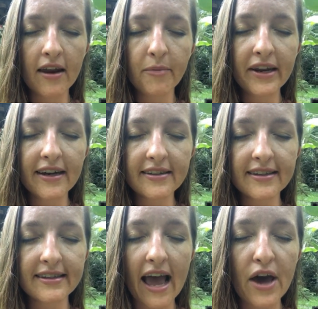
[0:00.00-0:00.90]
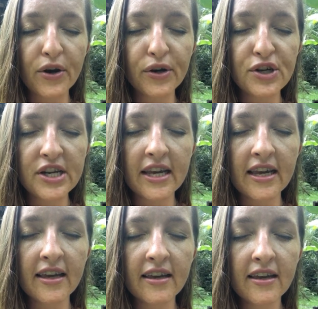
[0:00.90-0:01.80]
else's
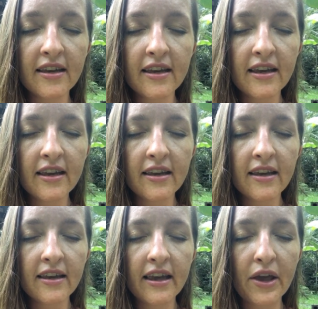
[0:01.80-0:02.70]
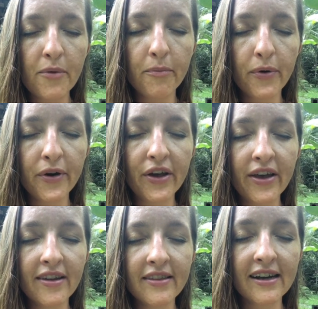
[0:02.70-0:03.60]
energy
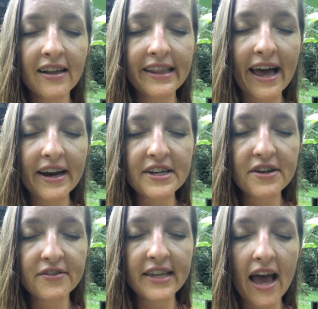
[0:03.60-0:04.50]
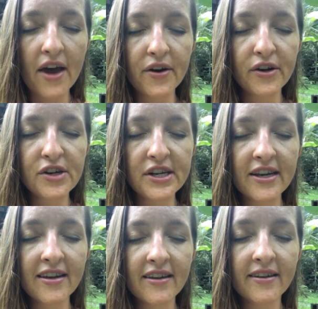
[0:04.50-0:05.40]
input, the collective's
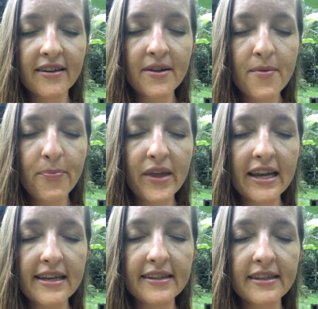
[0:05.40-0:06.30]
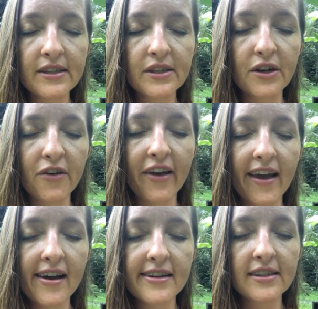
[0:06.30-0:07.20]
energy that isn't serving
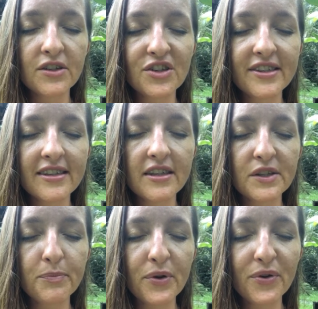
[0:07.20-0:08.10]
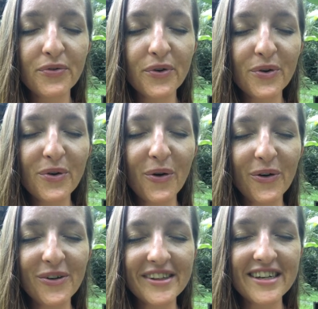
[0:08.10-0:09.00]
us. So just see this beautiful
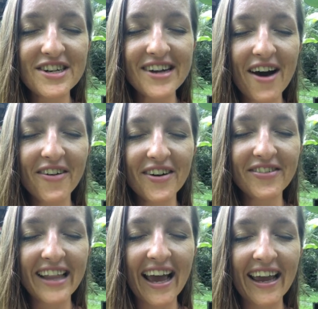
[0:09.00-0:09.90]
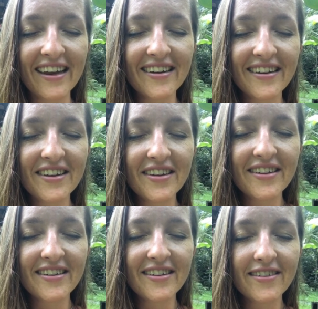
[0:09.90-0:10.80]
golden shower of light
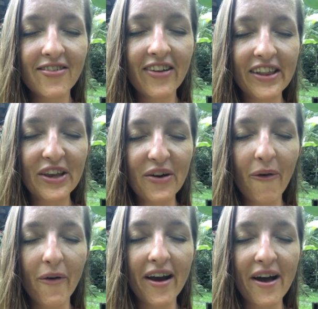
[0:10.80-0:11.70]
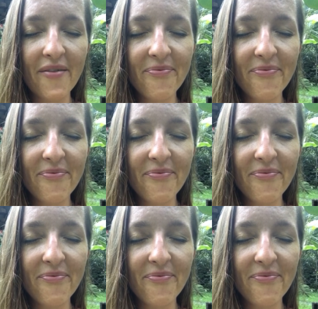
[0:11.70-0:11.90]
filling your aura.